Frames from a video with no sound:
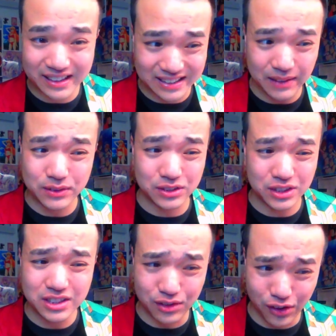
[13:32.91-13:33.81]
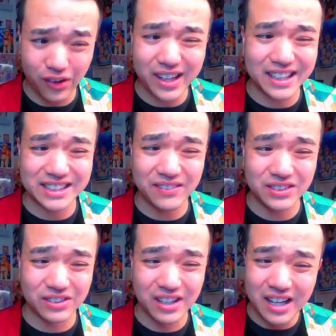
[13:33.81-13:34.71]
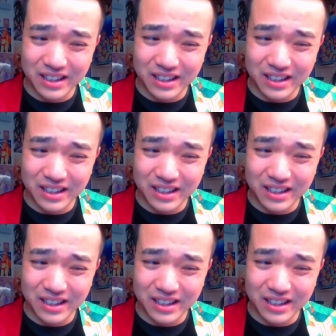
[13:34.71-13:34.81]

at this episode. Just look at this episode.